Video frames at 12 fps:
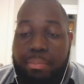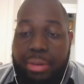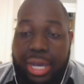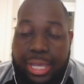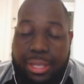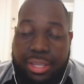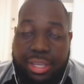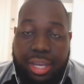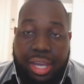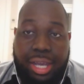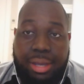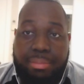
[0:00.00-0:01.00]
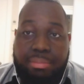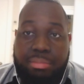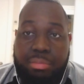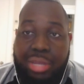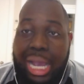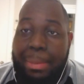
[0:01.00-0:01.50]
But we
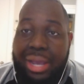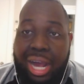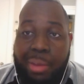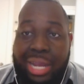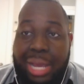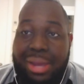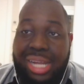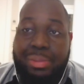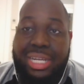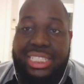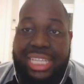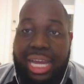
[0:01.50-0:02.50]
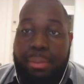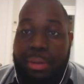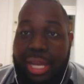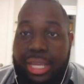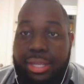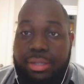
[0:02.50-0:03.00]
gotta be honest about the style of
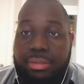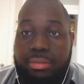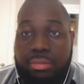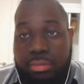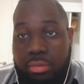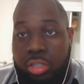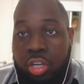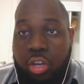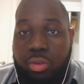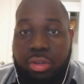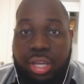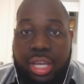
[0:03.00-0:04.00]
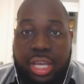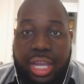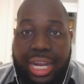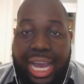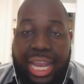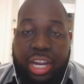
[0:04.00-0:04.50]
play. You know,
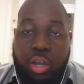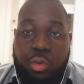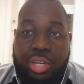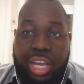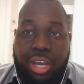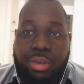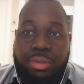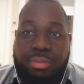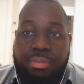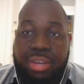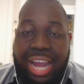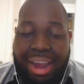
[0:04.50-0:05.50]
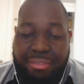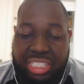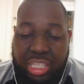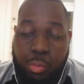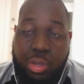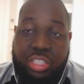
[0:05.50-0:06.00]
a guy like Odell,
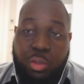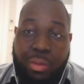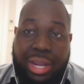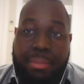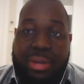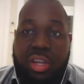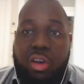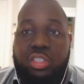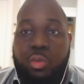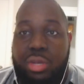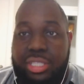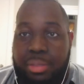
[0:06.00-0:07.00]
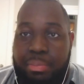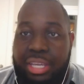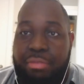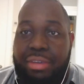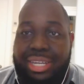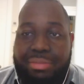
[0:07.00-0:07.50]
obviously he wants to win, but he also wants to
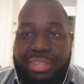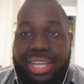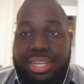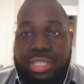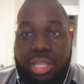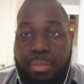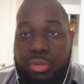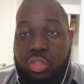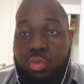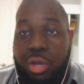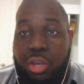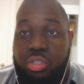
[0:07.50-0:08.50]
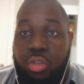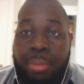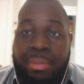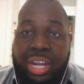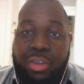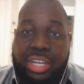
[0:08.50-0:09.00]
be effective and get his numbers as well. So
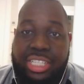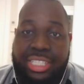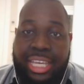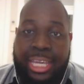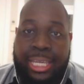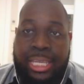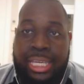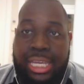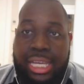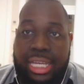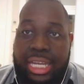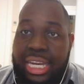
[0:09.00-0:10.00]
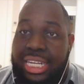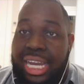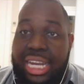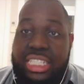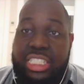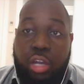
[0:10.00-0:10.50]
I'm not going to say any
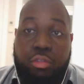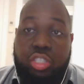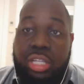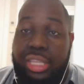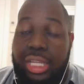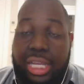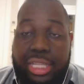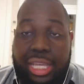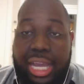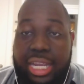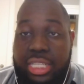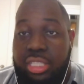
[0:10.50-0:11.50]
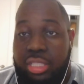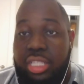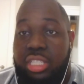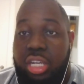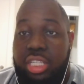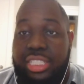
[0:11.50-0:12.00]
kind of selfish or nothing like that. He's
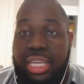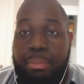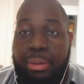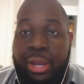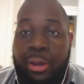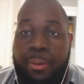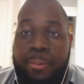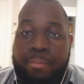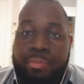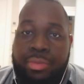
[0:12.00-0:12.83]
a good team player,